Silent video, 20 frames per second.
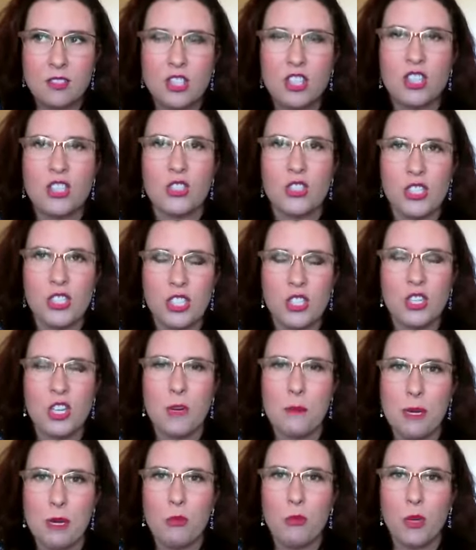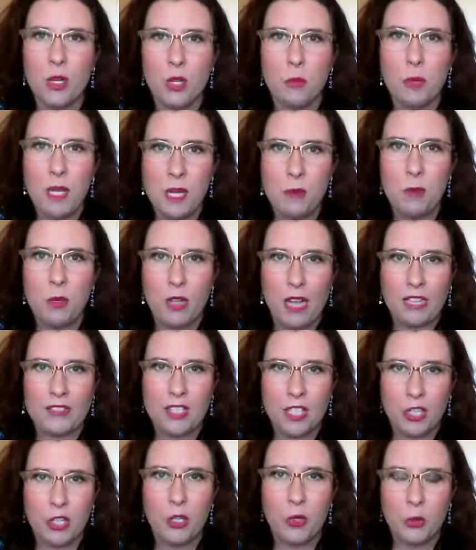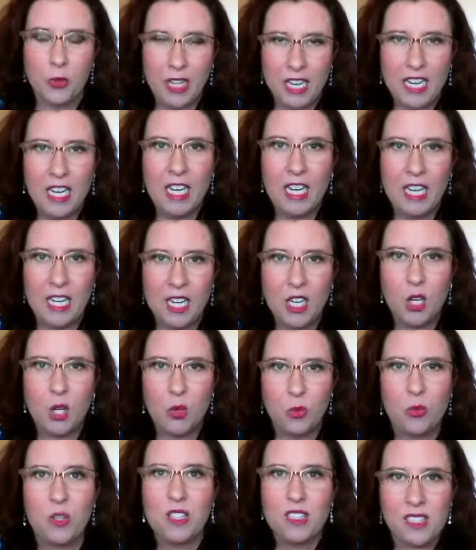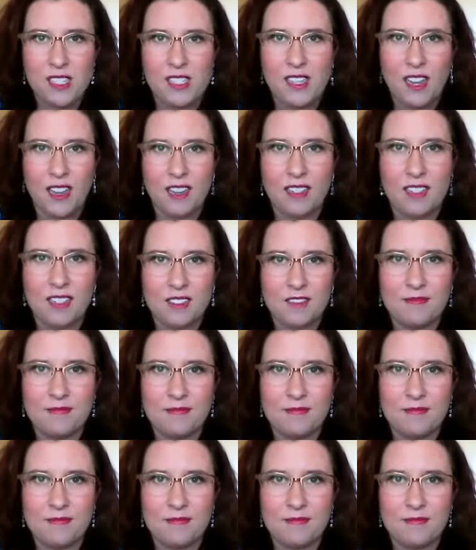there's still going to be real people out there who need real estate.